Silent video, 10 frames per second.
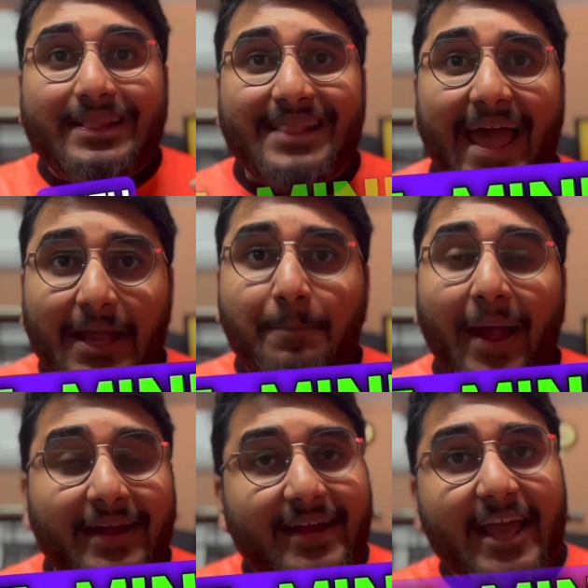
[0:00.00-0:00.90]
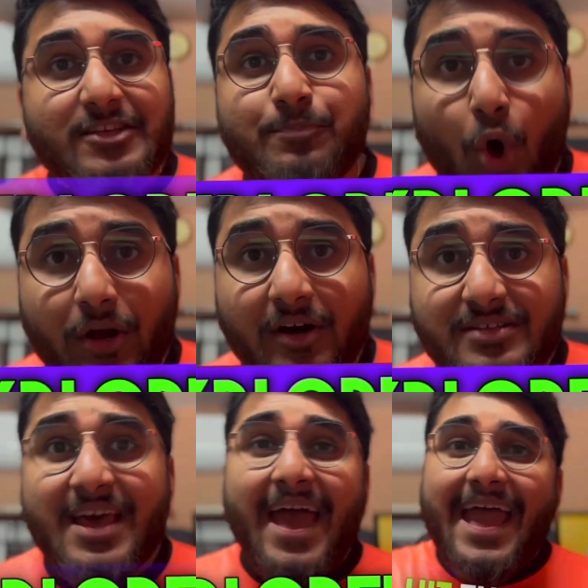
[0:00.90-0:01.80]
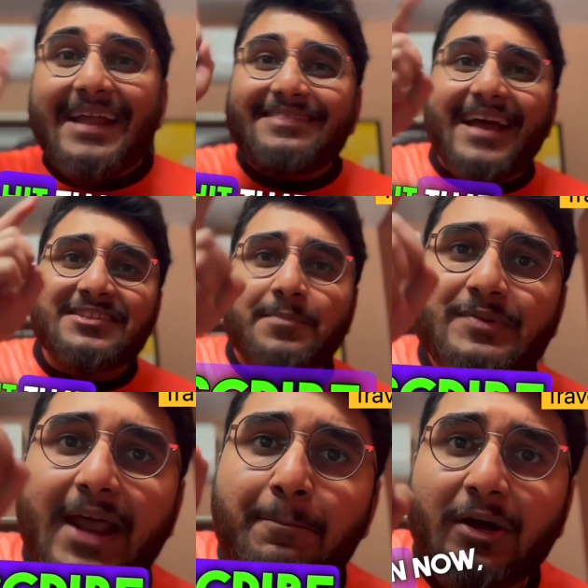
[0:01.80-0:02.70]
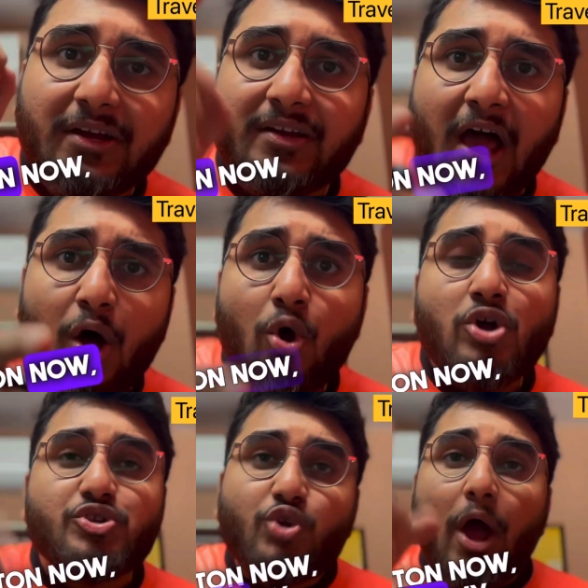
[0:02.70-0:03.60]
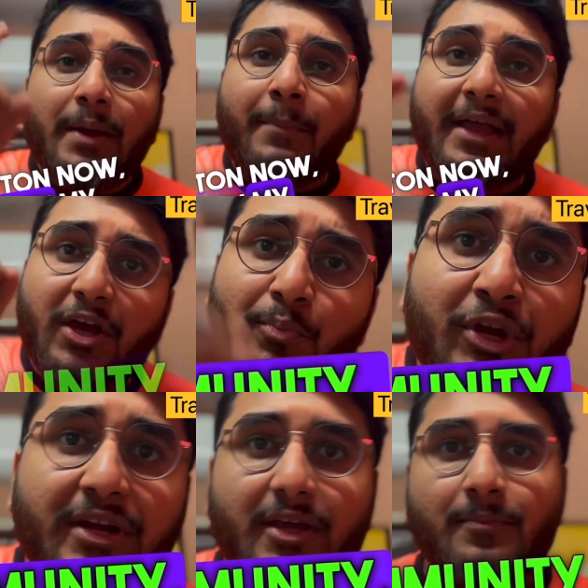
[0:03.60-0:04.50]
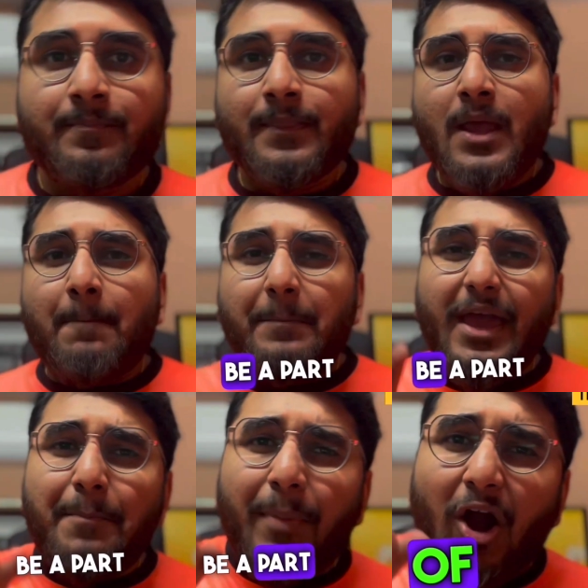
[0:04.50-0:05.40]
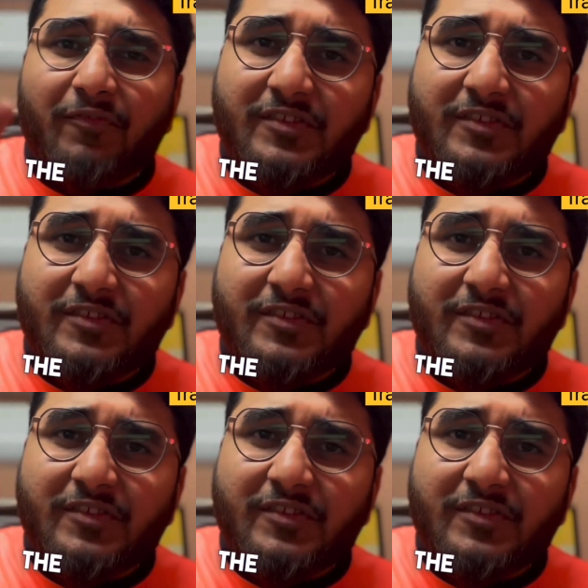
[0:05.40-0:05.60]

like-minded explorers, hit that subscribe button now, join my community. Be a part of